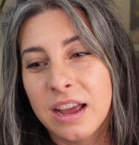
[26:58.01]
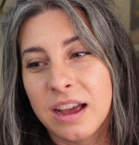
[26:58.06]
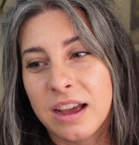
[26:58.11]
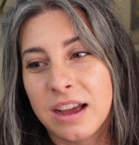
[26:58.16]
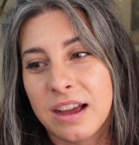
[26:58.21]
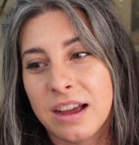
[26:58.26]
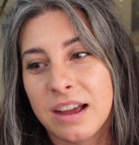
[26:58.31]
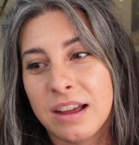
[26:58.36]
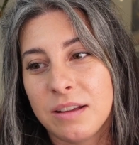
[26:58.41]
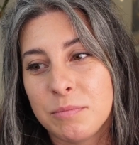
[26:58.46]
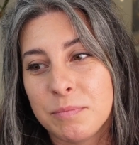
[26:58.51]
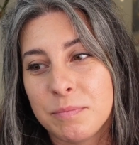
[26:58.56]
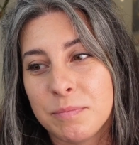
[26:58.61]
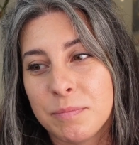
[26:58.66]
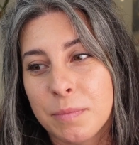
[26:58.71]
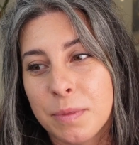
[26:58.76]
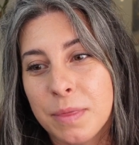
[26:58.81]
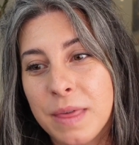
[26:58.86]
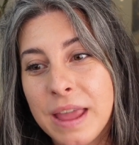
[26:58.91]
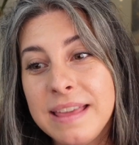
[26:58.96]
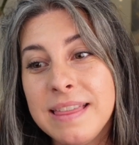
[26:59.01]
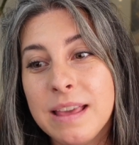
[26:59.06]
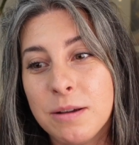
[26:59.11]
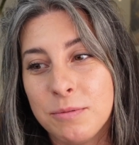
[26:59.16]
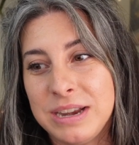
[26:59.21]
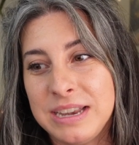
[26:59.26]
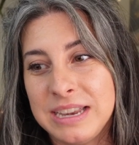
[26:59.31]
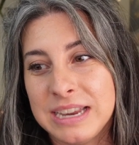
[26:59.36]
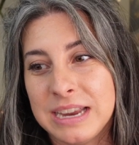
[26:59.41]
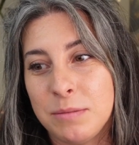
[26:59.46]
thing that
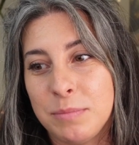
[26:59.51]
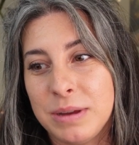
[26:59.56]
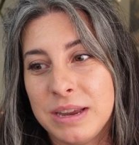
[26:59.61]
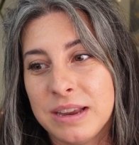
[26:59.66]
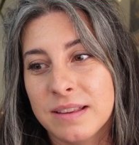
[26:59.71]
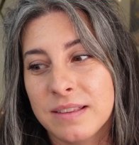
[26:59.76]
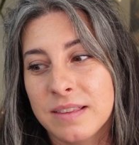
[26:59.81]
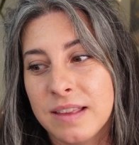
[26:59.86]
we did, because